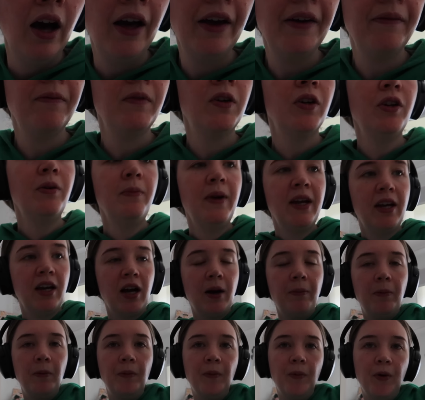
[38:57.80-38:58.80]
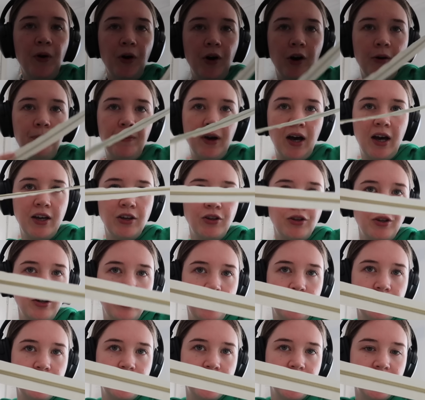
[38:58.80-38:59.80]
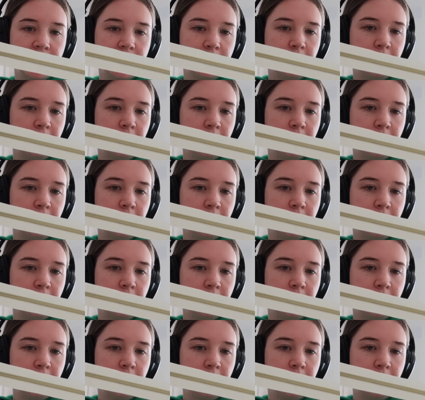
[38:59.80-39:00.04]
I'm going to make a couple more, but use this